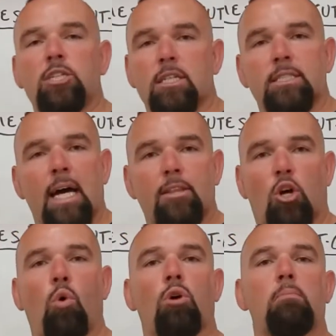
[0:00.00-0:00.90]
is that the
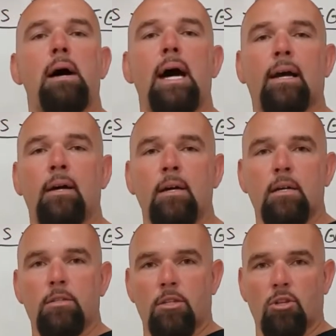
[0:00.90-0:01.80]
quarterback
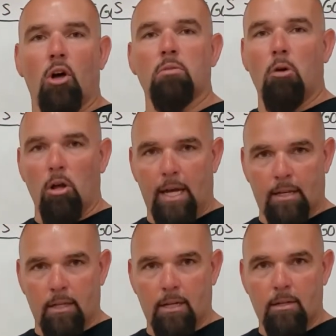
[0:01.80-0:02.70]
does all the ball
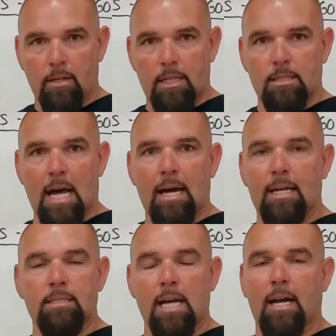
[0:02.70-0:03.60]
handling. He's not
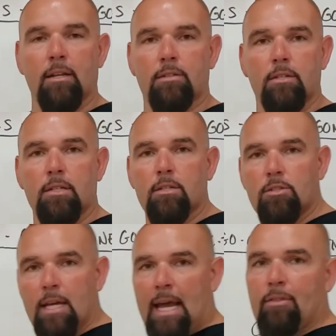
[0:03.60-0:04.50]
going to
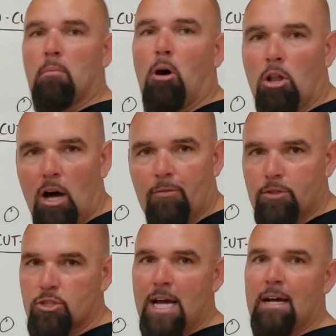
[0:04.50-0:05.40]
hand the ball off.
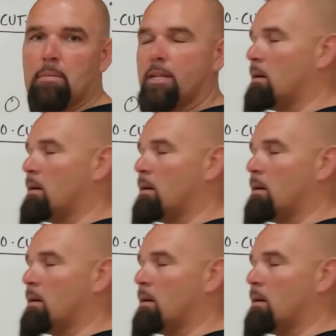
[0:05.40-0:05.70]
There's not going to be a double